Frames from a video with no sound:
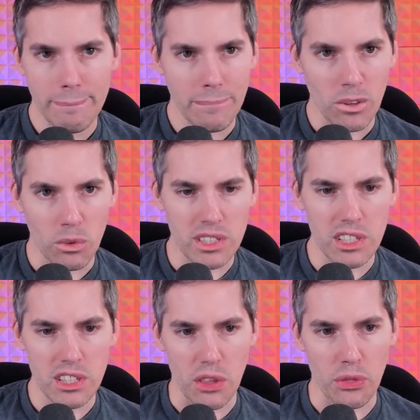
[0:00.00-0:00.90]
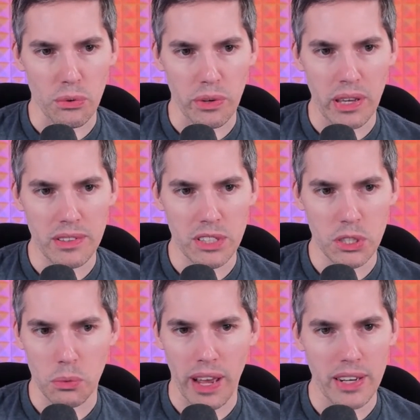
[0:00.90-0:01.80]
What is this? A three? It's a
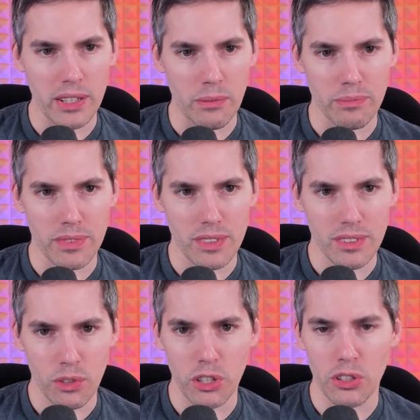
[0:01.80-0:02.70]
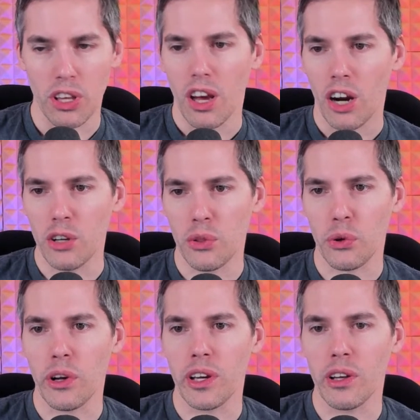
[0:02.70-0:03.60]
random. What are you? Are you
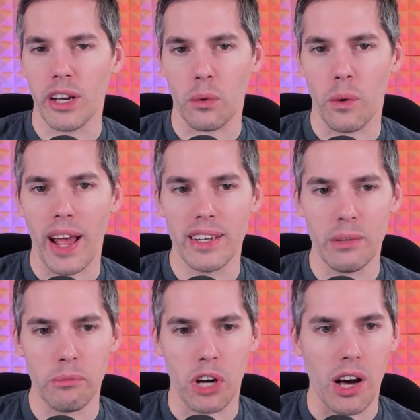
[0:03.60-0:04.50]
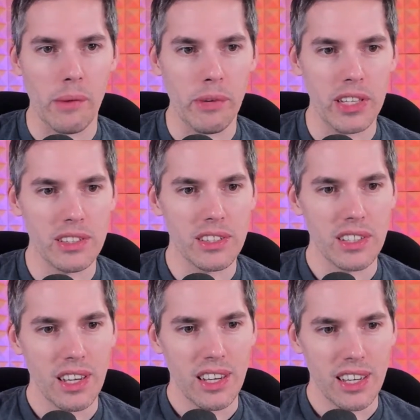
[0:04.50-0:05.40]
throwing out like random commons?
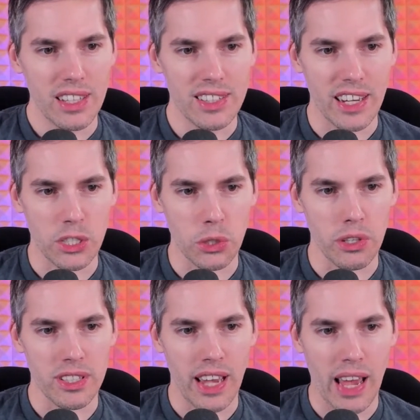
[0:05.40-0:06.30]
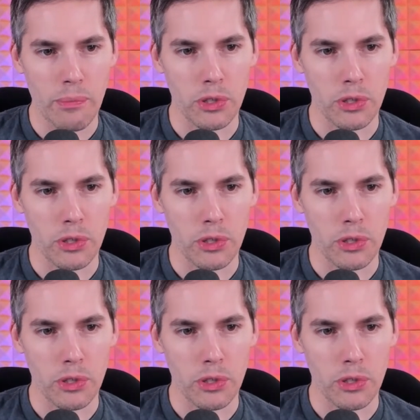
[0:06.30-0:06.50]
Insect Druid. Tap.